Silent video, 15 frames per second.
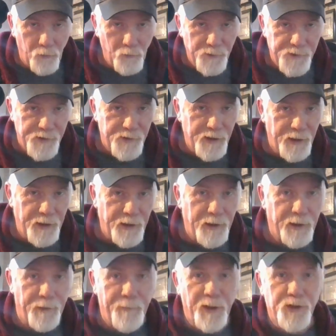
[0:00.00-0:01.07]
was
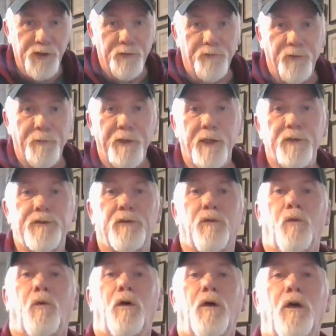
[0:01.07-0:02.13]
sitting, I measured from there to the
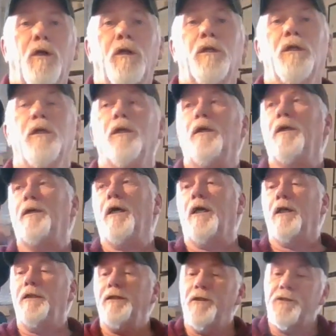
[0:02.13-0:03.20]
wall, got
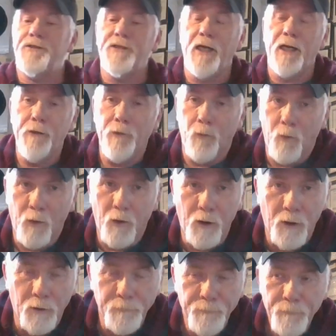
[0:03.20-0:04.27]
on the other side of the
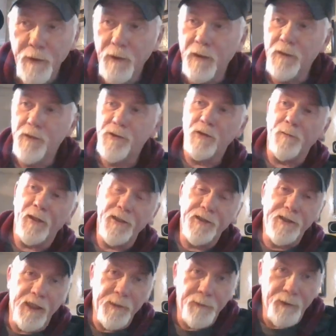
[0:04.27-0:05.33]
wall, took my
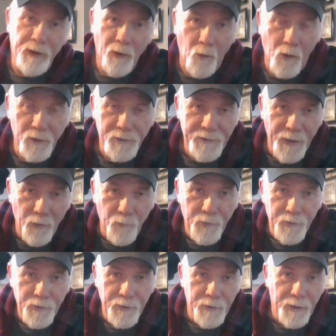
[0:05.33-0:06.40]
tape and I walked out
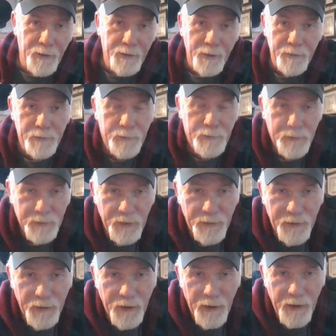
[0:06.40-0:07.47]
with it and I got
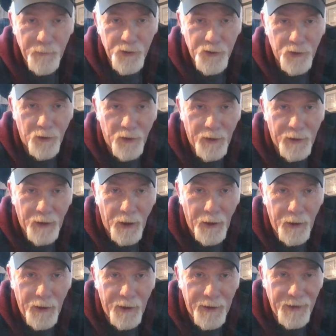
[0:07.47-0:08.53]
into the neighbor's yard, I got
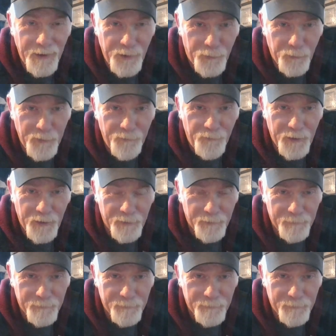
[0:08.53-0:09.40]
83 feet.